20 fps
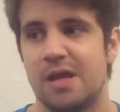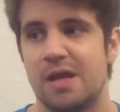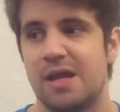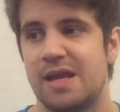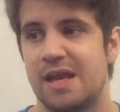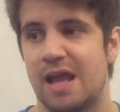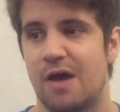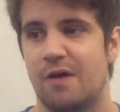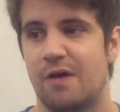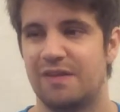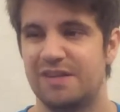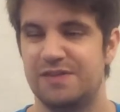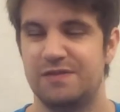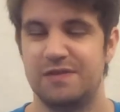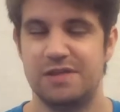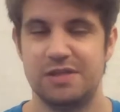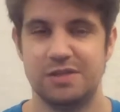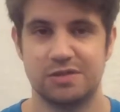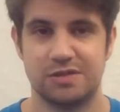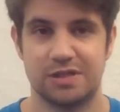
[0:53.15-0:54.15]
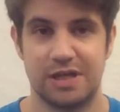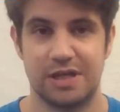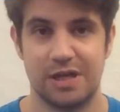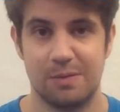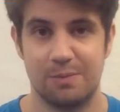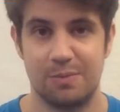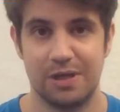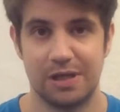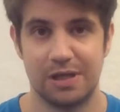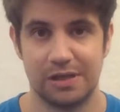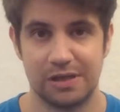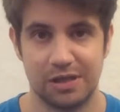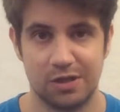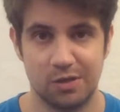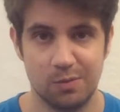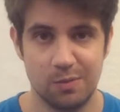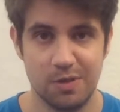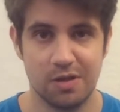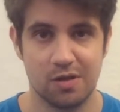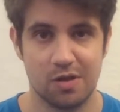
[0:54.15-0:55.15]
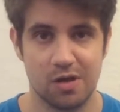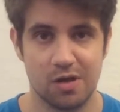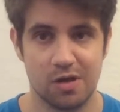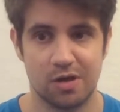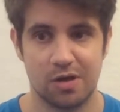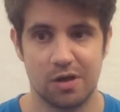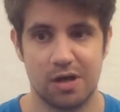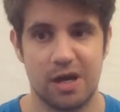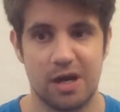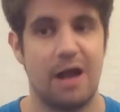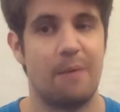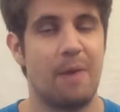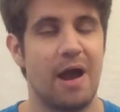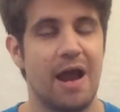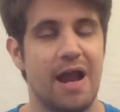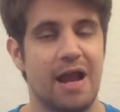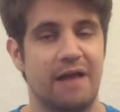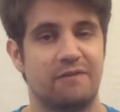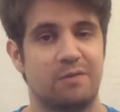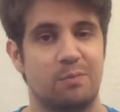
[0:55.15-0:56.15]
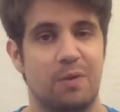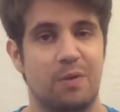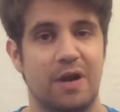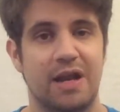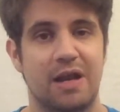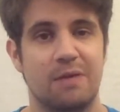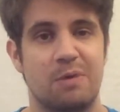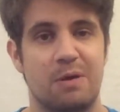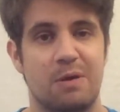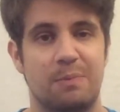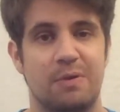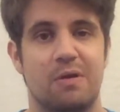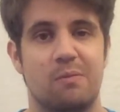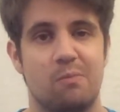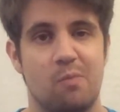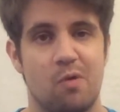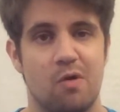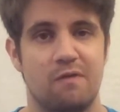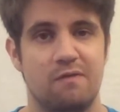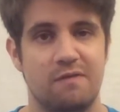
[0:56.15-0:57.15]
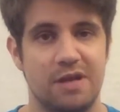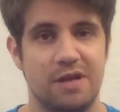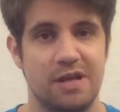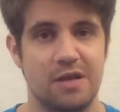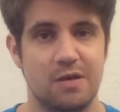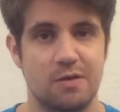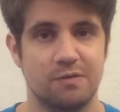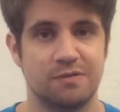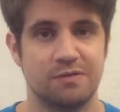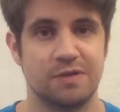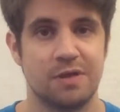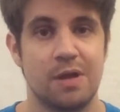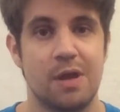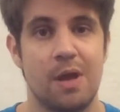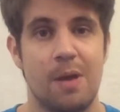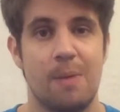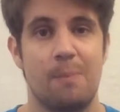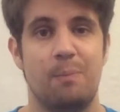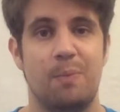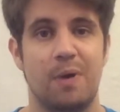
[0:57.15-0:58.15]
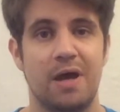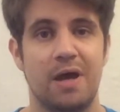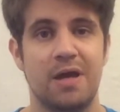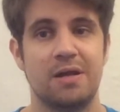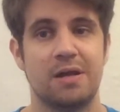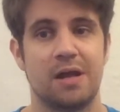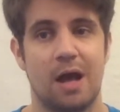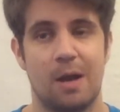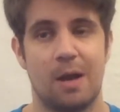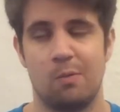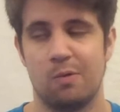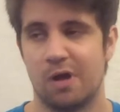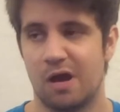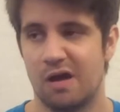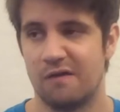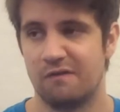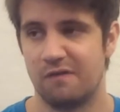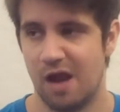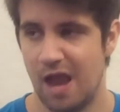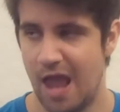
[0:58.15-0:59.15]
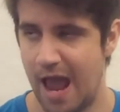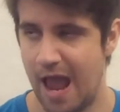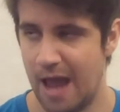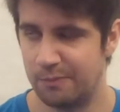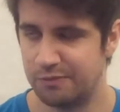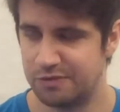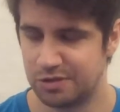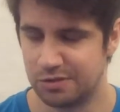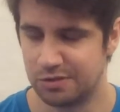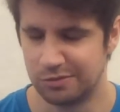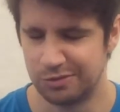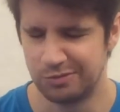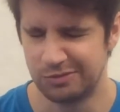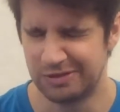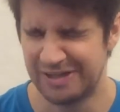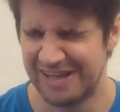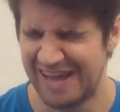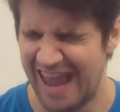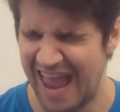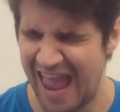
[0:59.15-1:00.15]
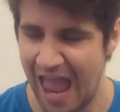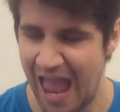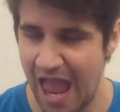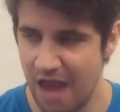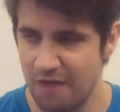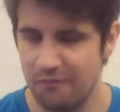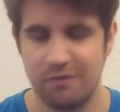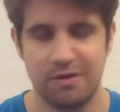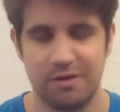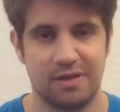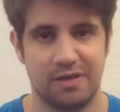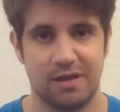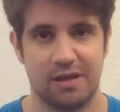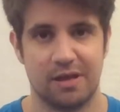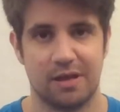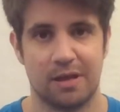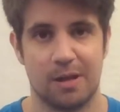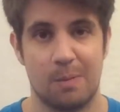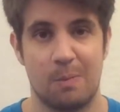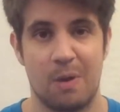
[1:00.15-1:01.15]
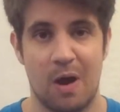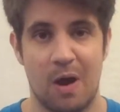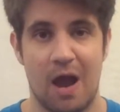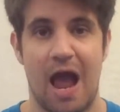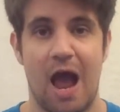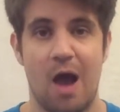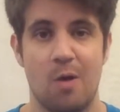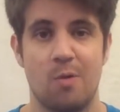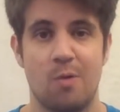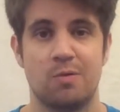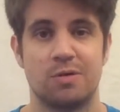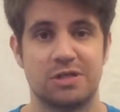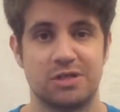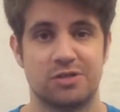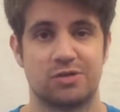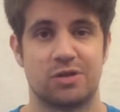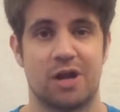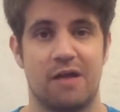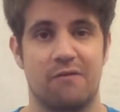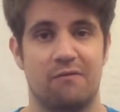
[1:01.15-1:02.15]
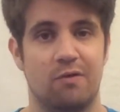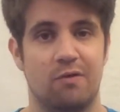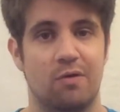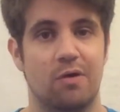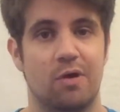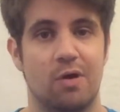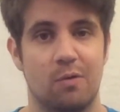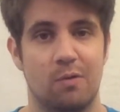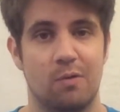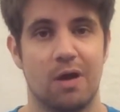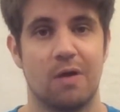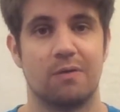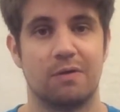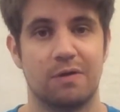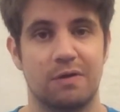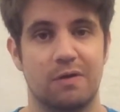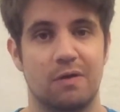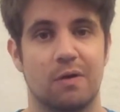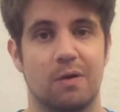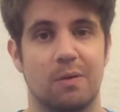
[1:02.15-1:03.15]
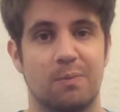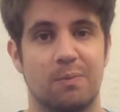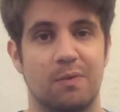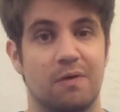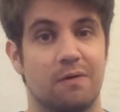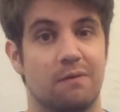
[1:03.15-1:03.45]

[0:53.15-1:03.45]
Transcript: Now, these videos are going to be a little bit longer and I might have to break them up into more videos, but I will cover absolutely everything about how to travel around Europe